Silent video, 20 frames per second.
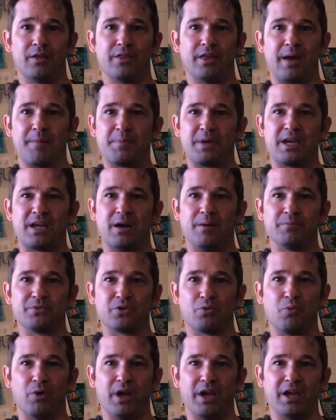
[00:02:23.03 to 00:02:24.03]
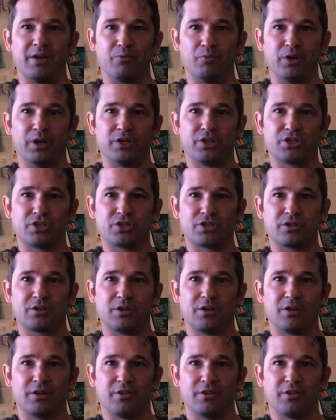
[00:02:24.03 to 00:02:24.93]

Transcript: That becomes a way in which,